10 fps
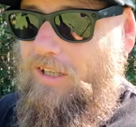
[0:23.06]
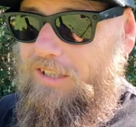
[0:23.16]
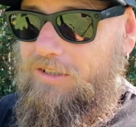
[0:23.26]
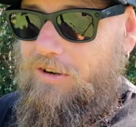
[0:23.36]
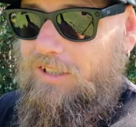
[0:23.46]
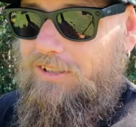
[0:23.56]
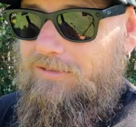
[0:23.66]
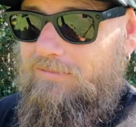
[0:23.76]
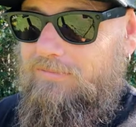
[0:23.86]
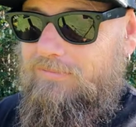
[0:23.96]
it's tiny.
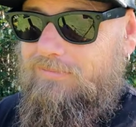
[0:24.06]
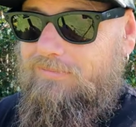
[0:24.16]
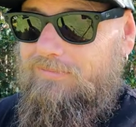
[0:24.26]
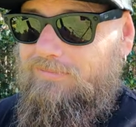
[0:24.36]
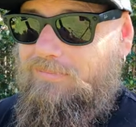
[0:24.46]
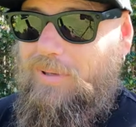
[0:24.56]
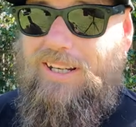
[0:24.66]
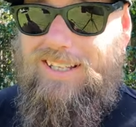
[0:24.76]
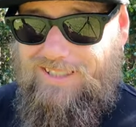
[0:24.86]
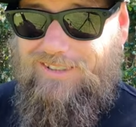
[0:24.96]

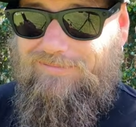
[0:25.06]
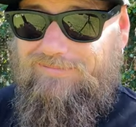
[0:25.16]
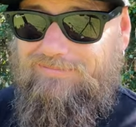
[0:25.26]
But is it?